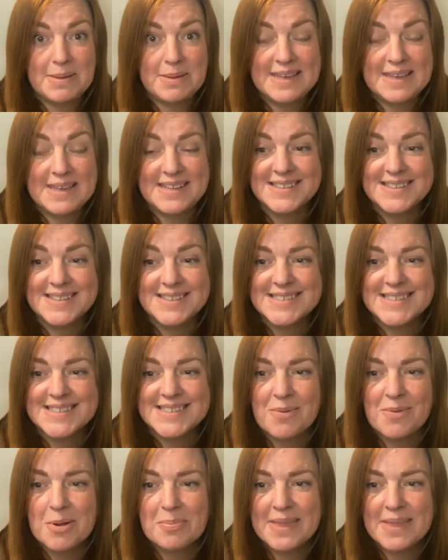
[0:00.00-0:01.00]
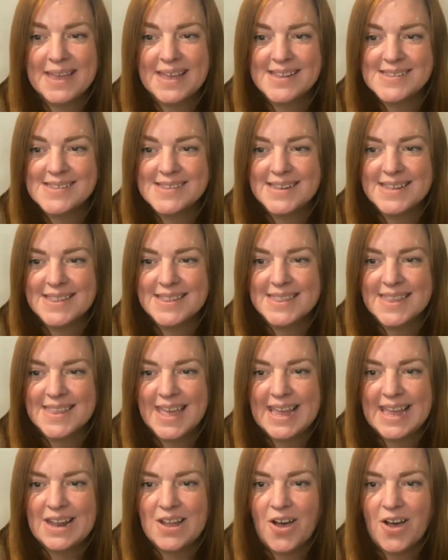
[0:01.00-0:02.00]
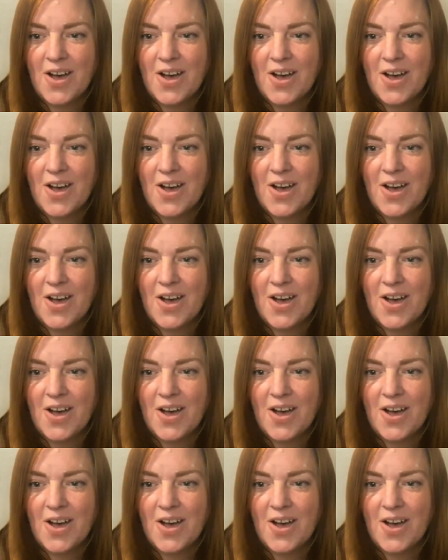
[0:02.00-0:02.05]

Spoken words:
beans that were planted in late